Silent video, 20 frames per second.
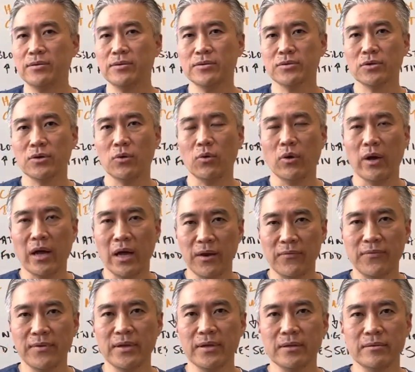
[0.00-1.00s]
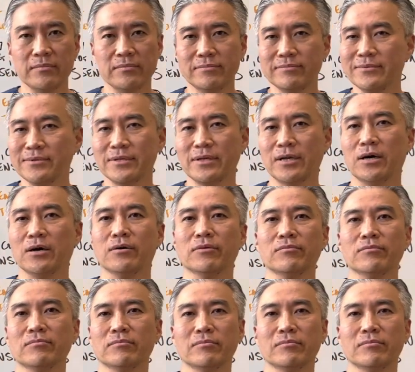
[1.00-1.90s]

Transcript: So every, you know,